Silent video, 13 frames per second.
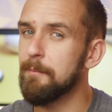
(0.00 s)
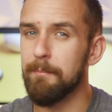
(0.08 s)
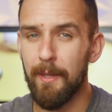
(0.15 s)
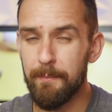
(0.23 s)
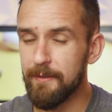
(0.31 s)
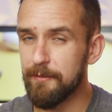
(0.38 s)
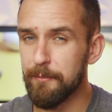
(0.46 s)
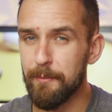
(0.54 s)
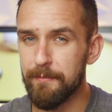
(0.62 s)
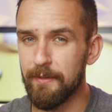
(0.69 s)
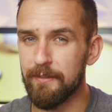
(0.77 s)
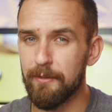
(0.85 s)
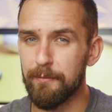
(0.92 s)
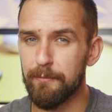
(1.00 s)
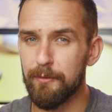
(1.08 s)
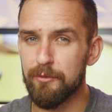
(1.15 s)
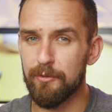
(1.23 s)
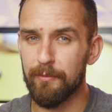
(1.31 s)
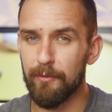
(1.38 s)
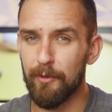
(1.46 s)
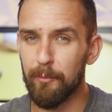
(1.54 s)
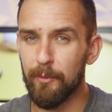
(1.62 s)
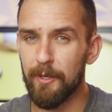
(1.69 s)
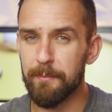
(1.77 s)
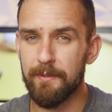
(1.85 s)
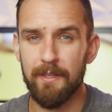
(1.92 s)
Maybe this will be fixed in a future
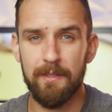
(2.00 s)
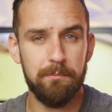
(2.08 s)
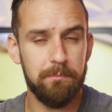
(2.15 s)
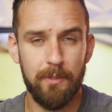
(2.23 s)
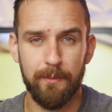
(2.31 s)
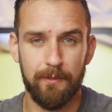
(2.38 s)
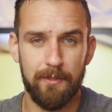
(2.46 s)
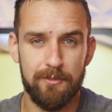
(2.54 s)
firmware update, I'm not